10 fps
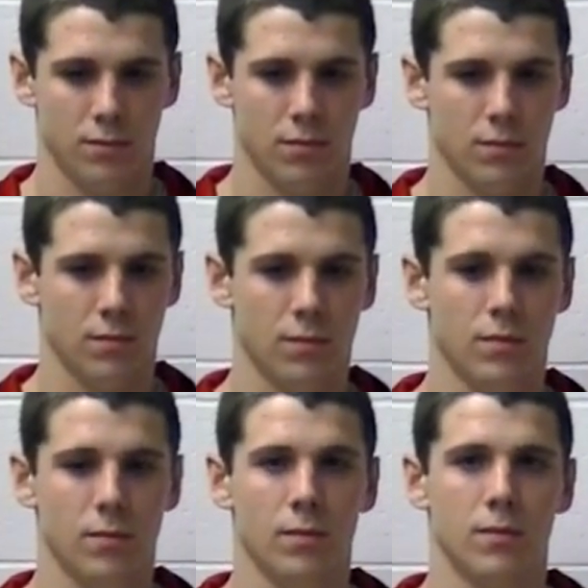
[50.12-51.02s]

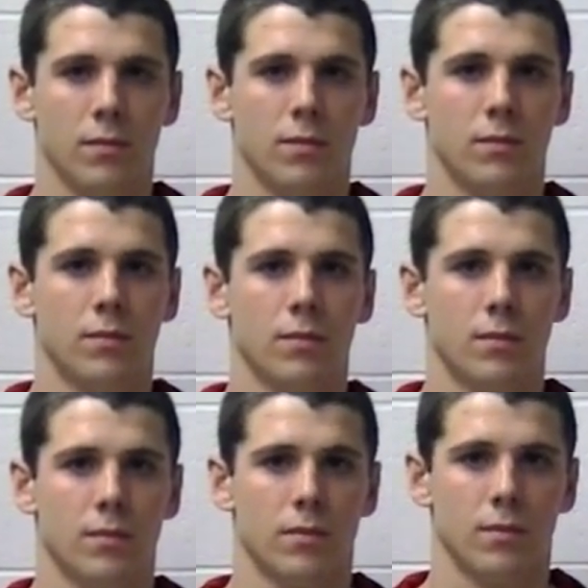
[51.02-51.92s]

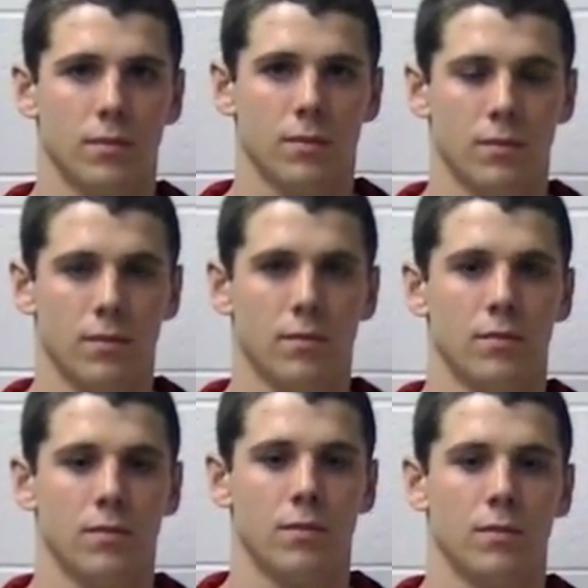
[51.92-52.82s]

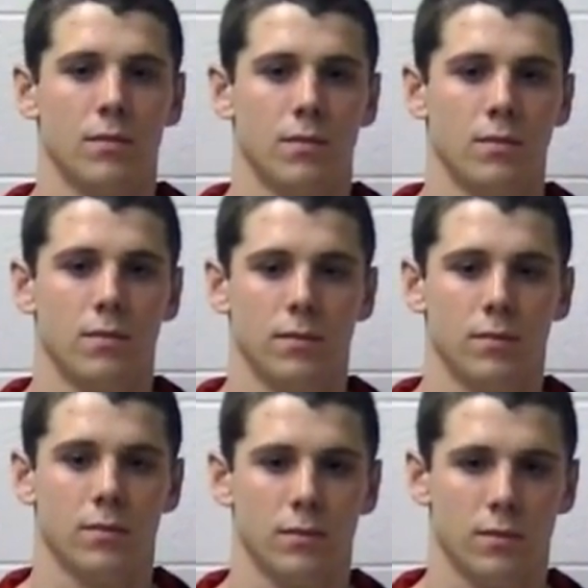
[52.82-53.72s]

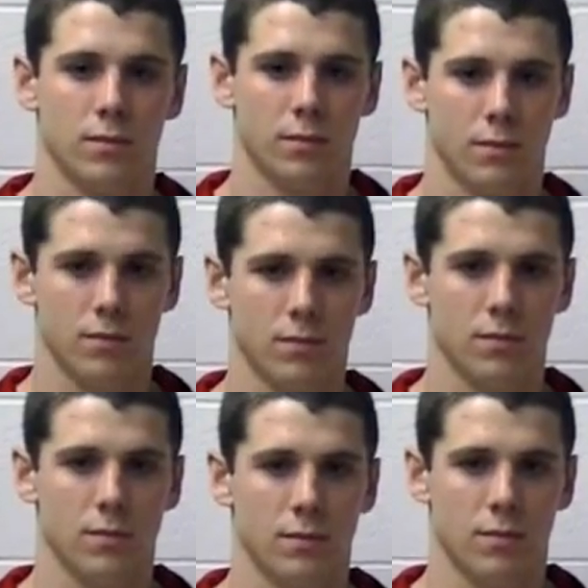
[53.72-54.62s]

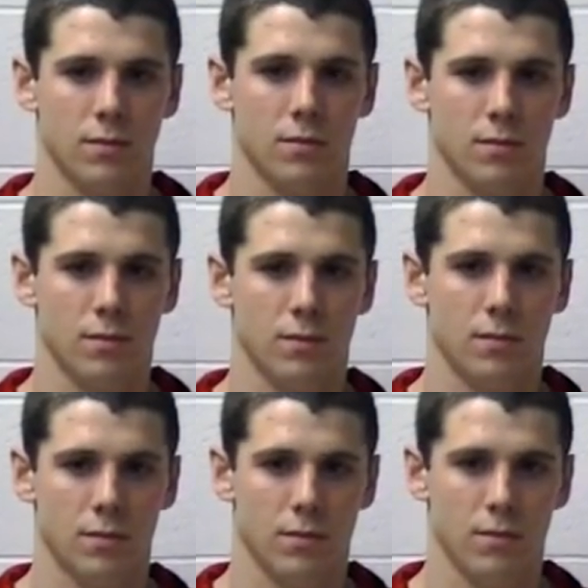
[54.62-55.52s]

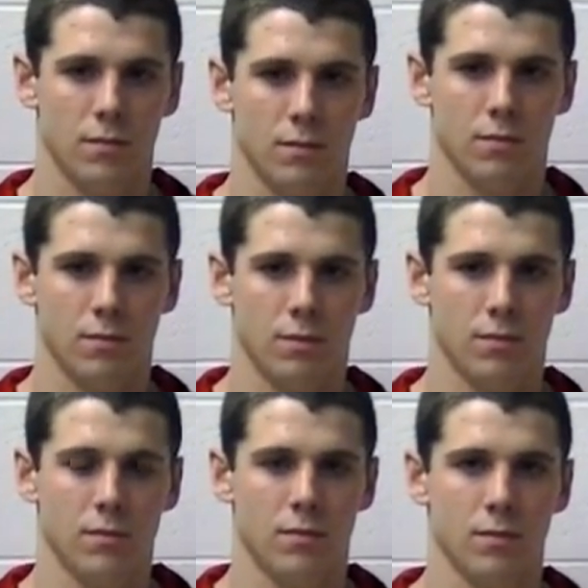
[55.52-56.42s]

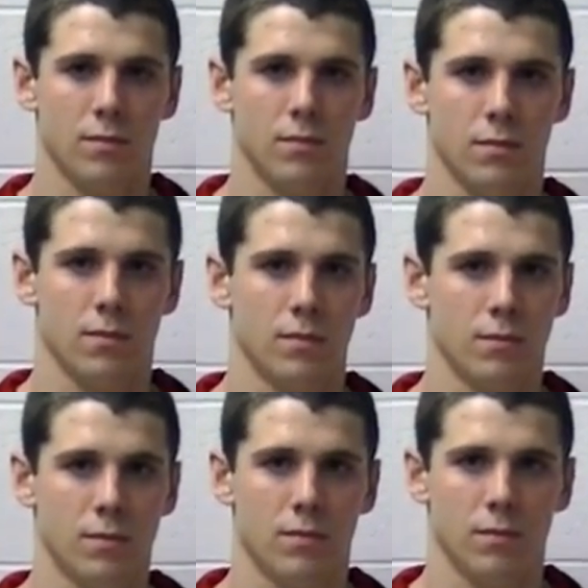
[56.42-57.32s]

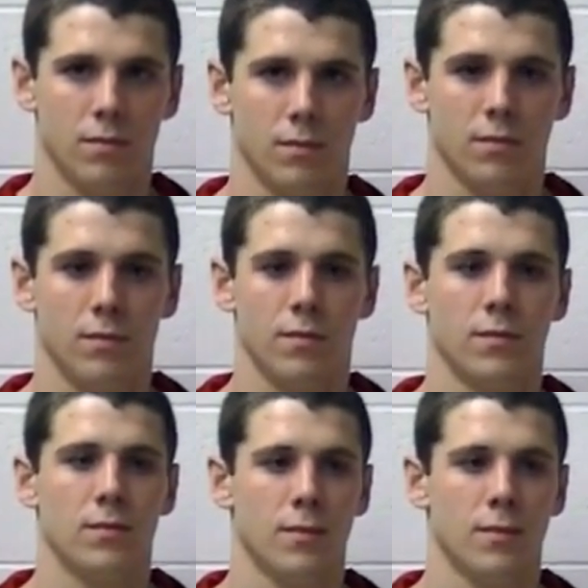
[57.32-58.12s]
No words are spoken by the person on screen.